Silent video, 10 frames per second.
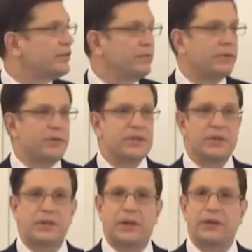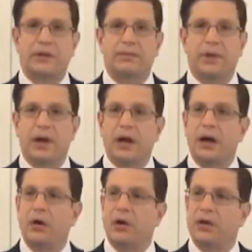from the risk consulting
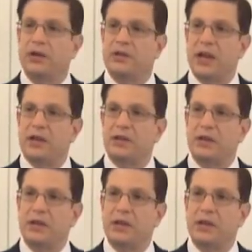organization